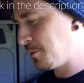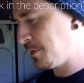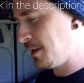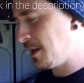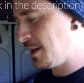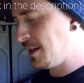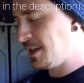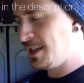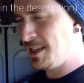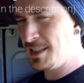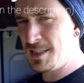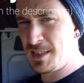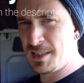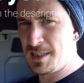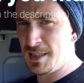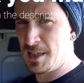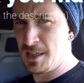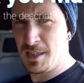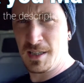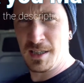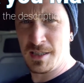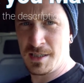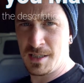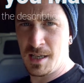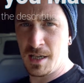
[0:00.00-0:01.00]
He does like
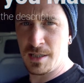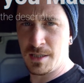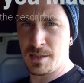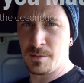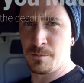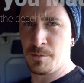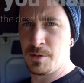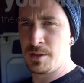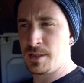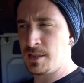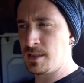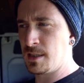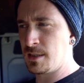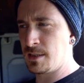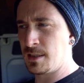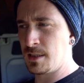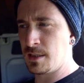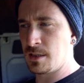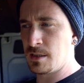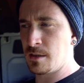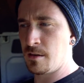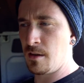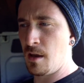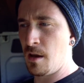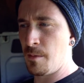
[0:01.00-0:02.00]
these custom wood. He does
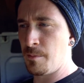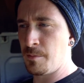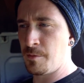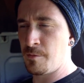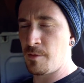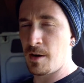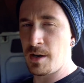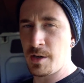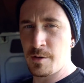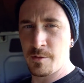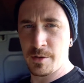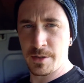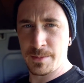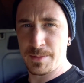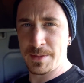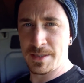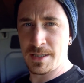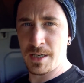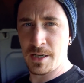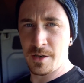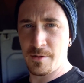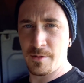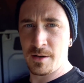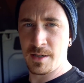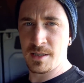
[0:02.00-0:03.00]
these great Christmas
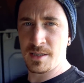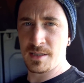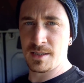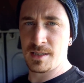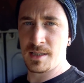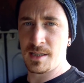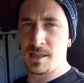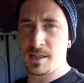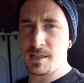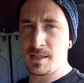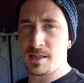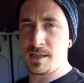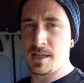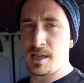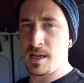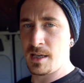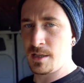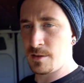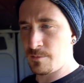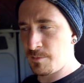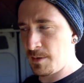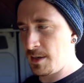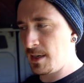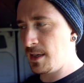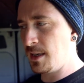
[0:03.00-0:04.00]
decorations and things like that.
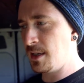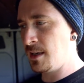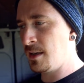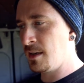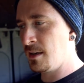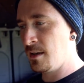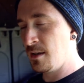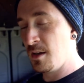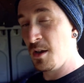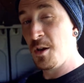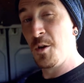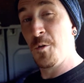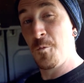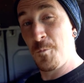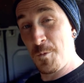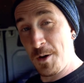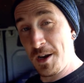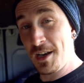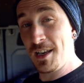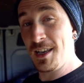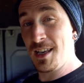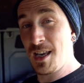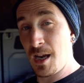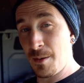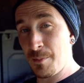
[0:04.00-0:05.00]
He's really,
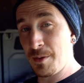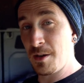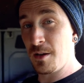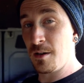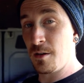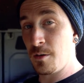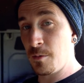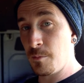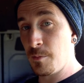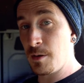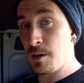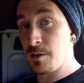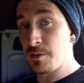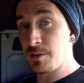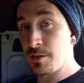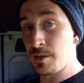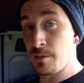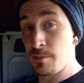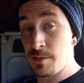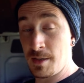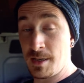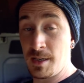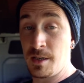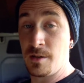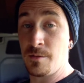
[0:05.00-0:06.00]
really coming along well. So
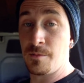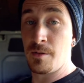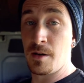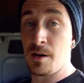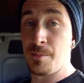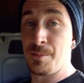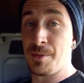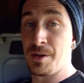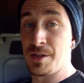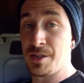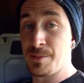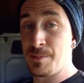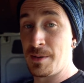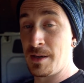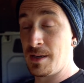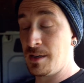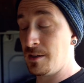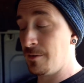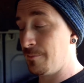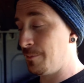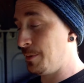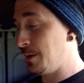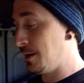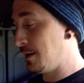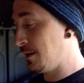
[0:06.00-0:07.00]
thank you very much, Matt.
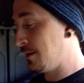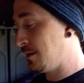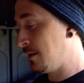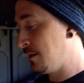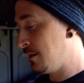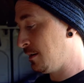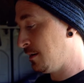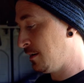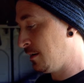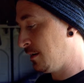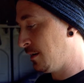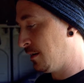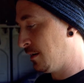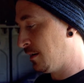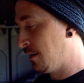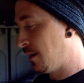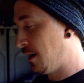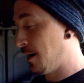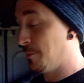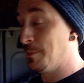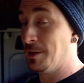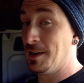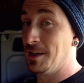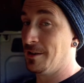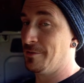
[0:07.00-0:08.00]

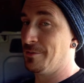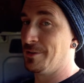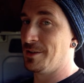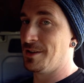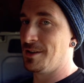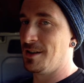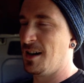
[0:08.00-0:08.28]
I'm in love with it.